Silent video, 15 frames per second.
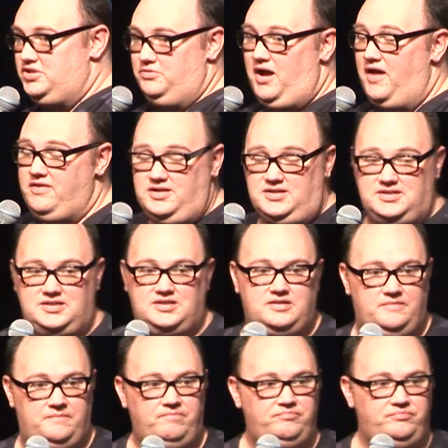to others,
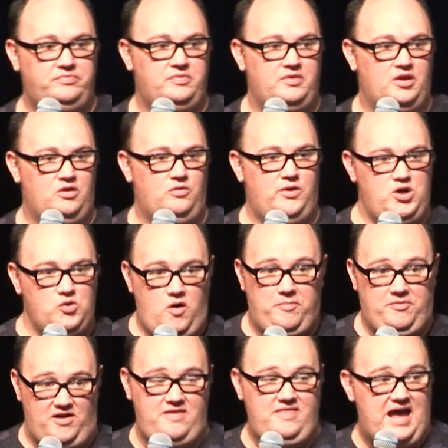when you
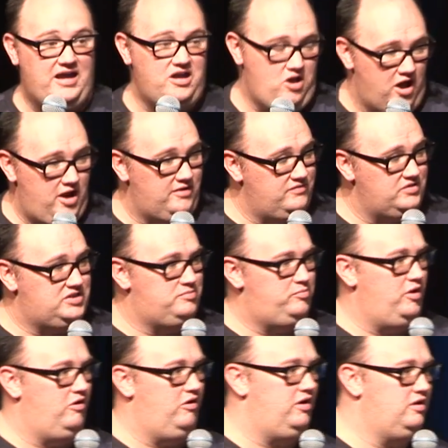operate that kind of a
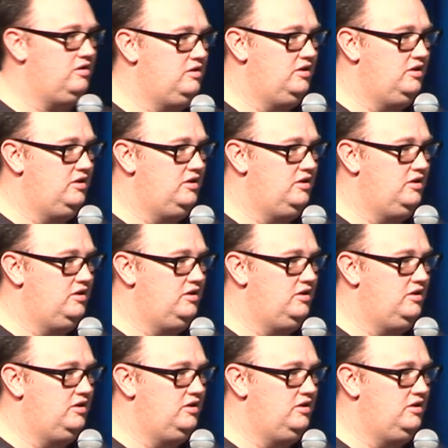spirit,